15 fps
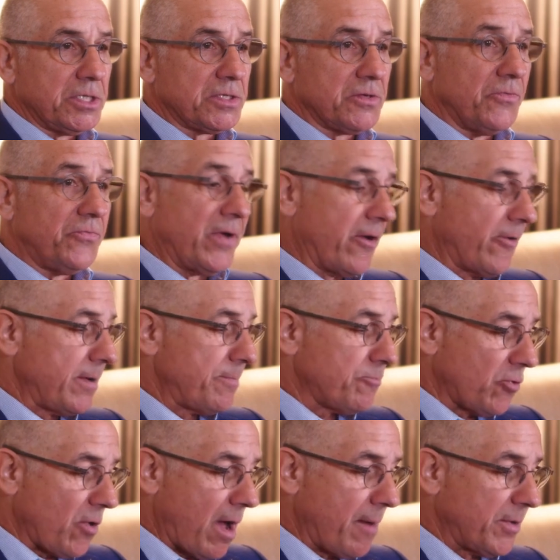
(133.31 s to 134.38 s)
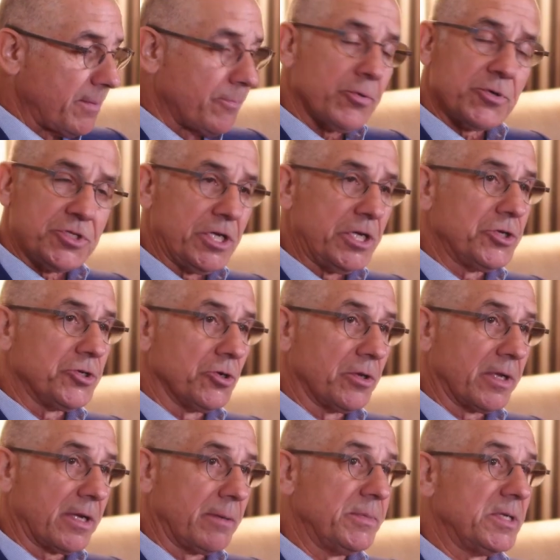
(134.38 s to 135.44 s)
is a very prominent procedure
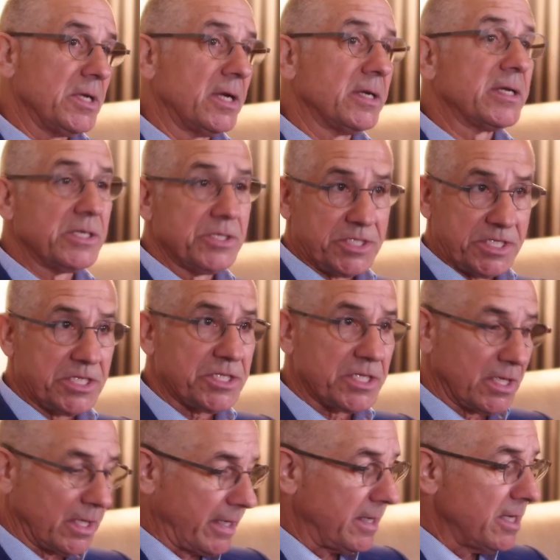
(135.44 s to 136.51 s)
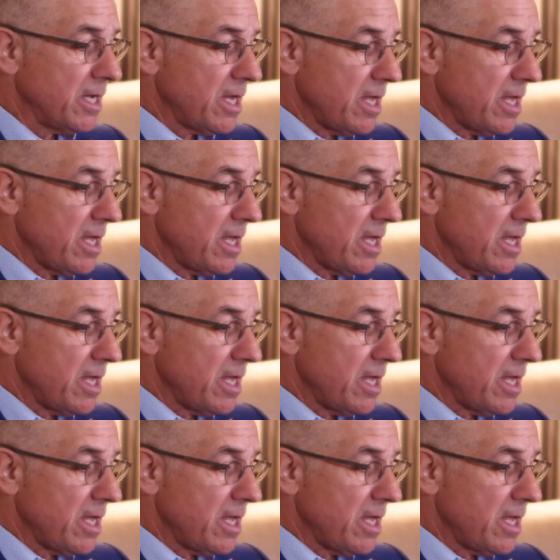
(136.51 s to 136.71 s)
that can be done consistently.